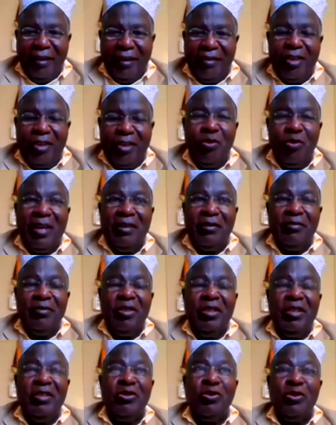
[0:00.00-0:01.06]
then you're
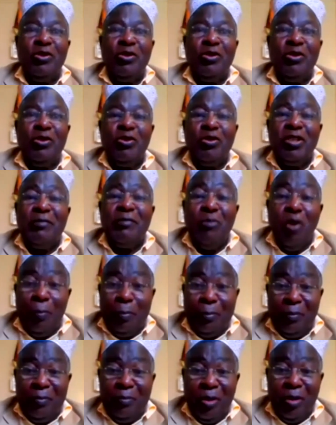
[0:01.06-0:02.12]
introducing more,
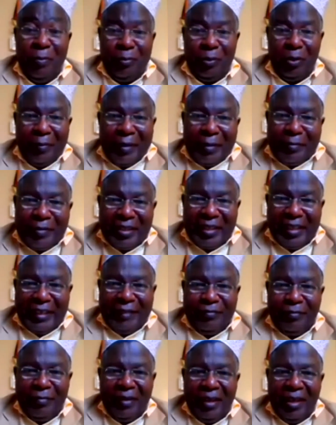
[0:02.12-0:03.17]
more problems.
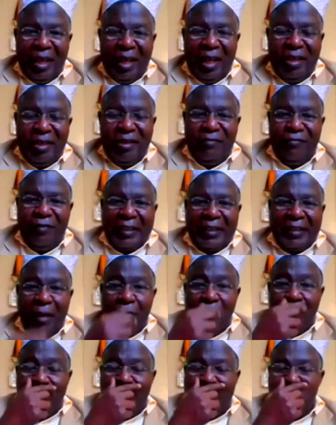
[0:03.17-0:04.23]
Eh, in fact,
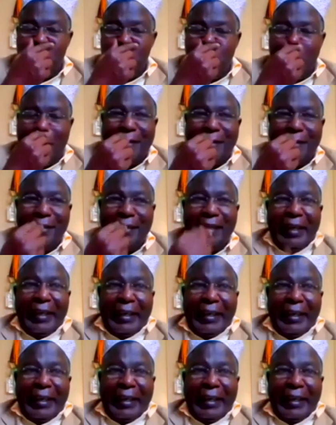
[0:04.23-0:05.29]
some of us were
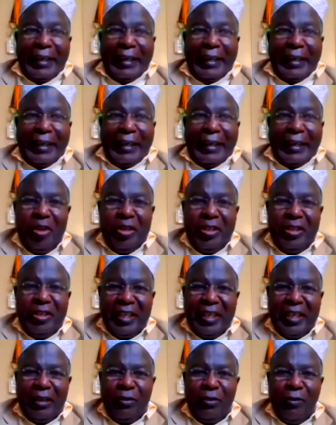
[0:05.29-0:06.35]
thinking,
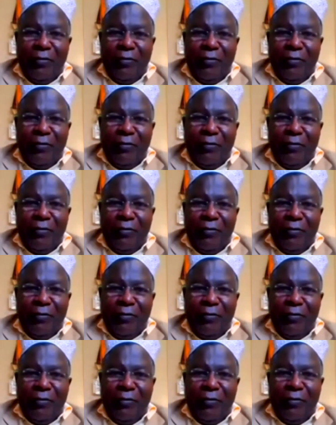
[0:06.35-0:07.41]
instead of giving that
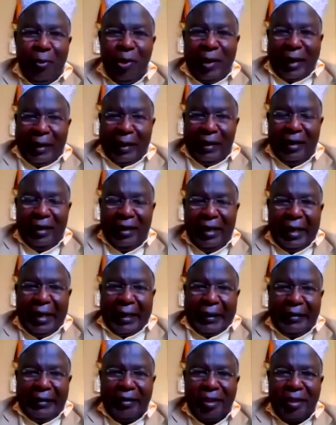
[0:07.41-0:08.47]
Mamamboga uh,
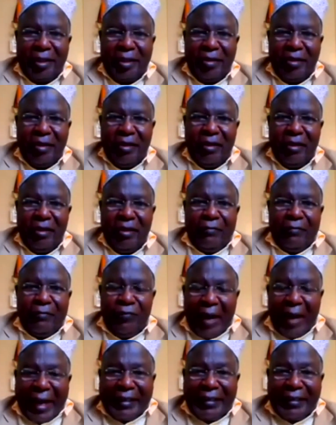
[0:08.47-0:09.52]
eh, the, the
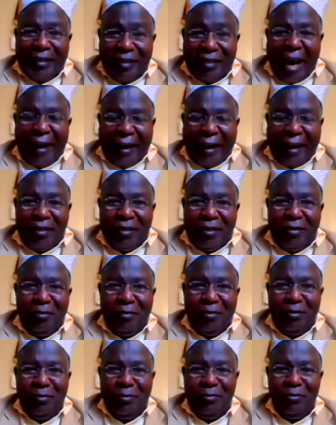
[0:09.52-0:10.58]
funds direct
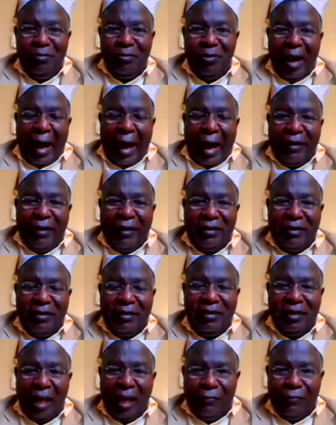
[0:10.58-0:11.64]
to, to her
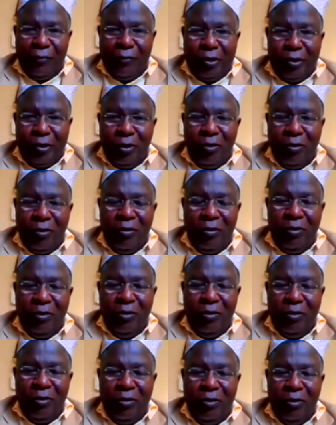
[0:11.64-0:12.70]
cell phone
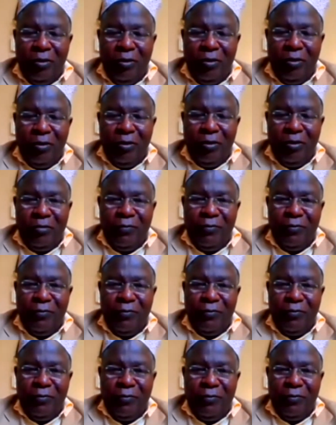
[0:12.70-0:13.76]
or for, for the purpose
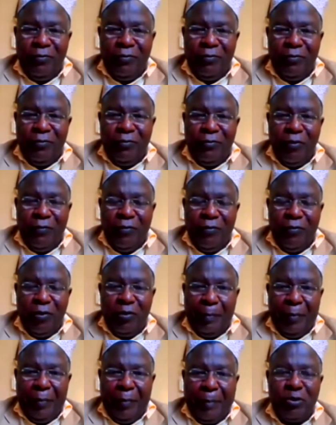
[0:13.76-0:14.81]
of eh, doing their
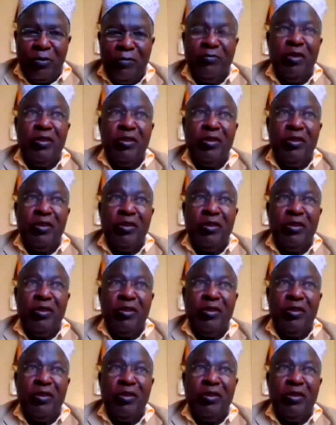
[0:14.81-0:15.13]
business,